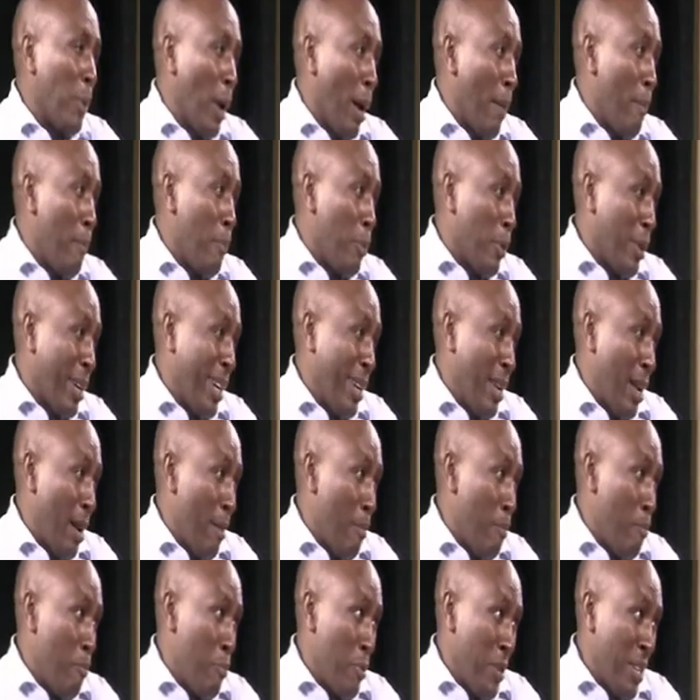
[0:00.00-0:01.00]

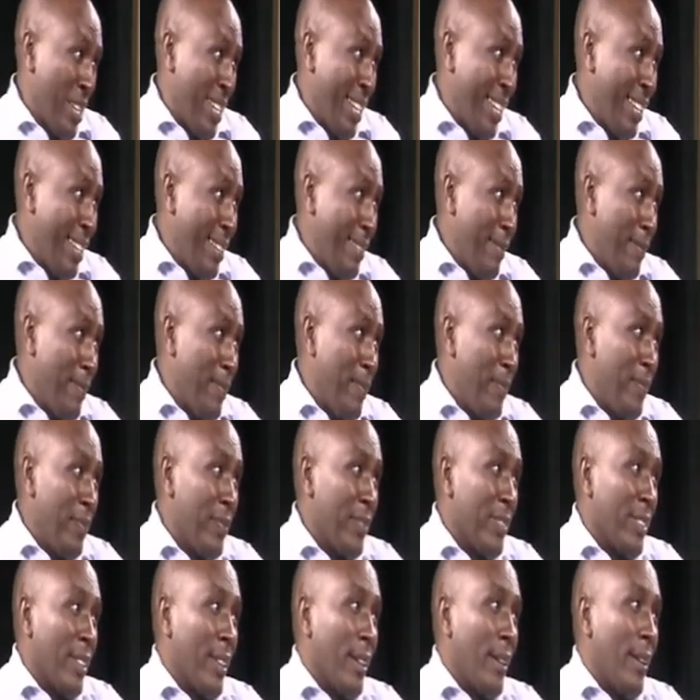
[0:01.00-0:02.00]
upbringing.
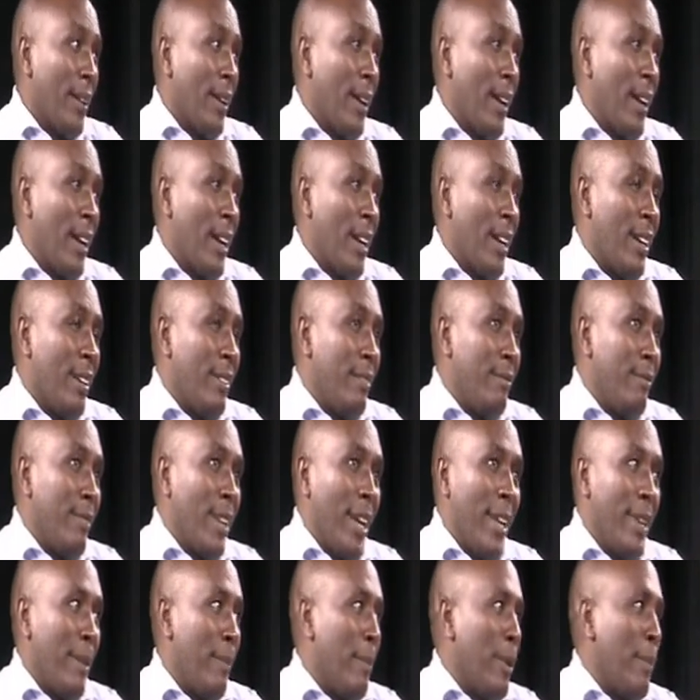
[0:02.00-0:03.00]
I
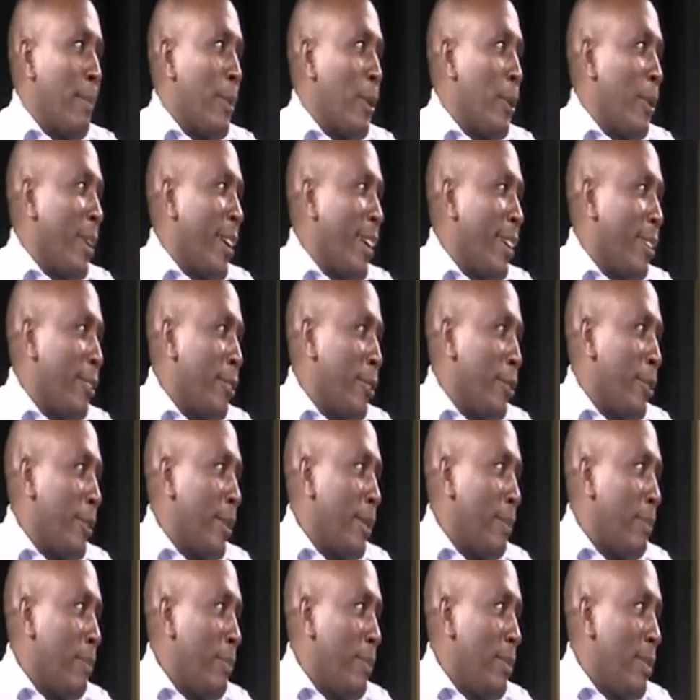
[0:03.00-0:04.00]
remember where I grew
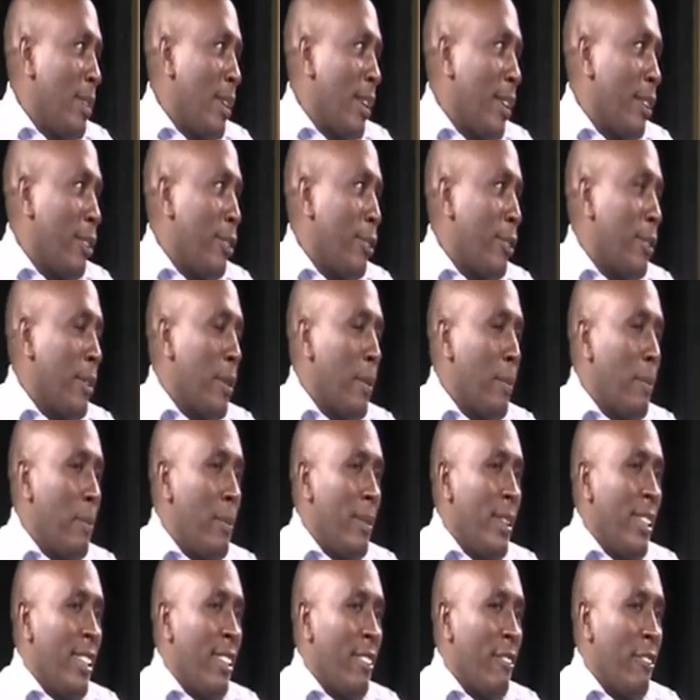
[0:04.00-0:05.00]
up. I grew up
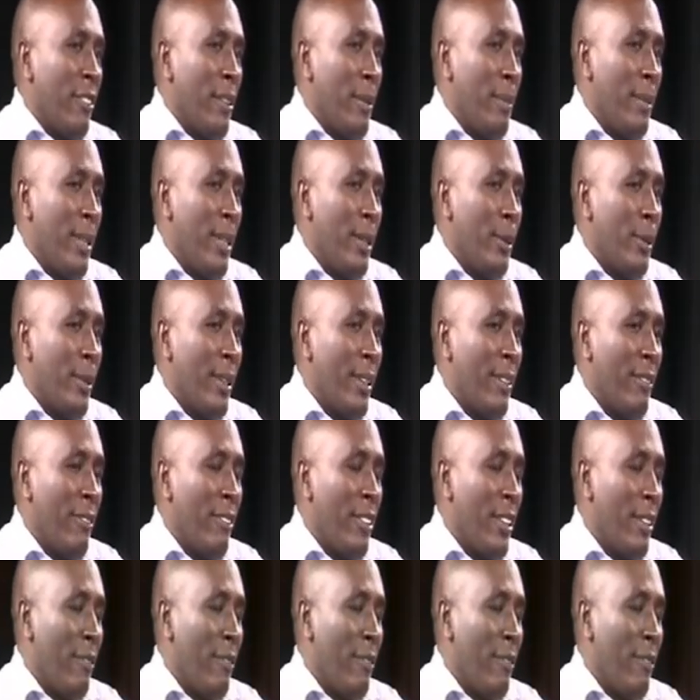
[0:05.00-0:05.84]
in a family where they